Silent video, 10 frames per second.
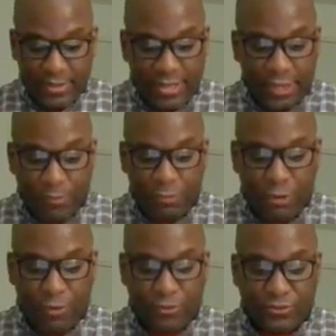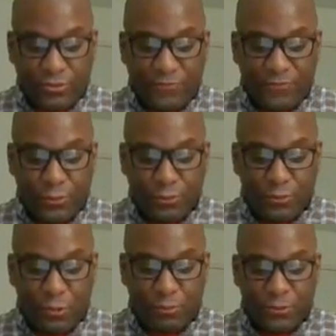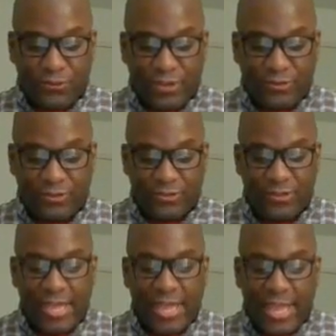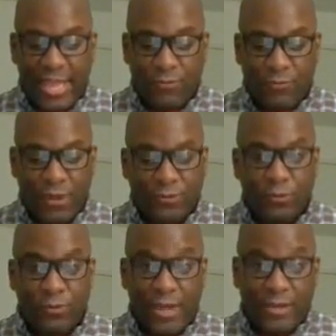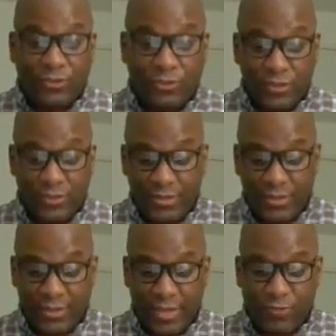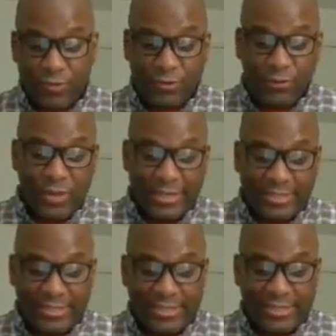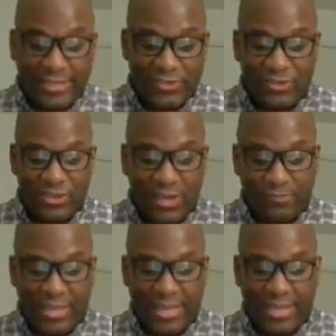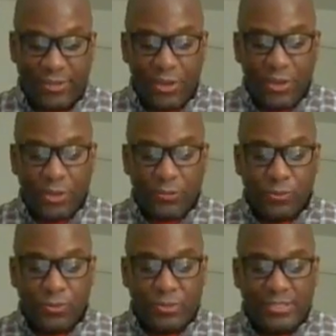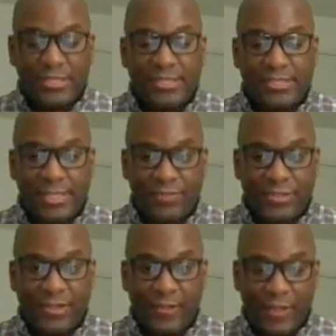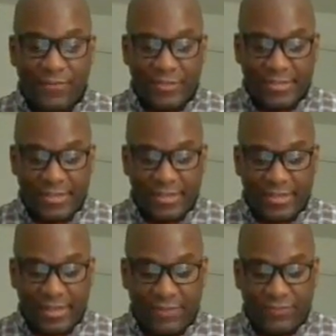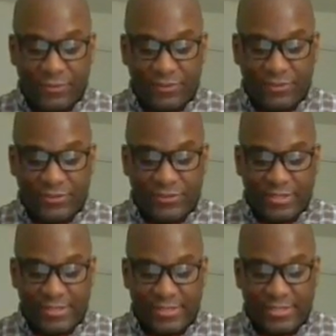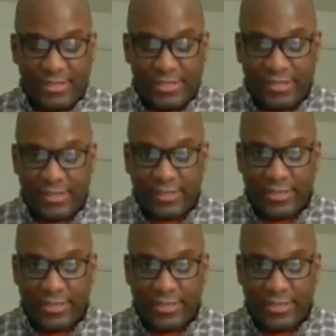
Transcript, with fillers: He approached the funeral procession and resurrection and resurrected this young man, Luke 7 11, um, verses 16.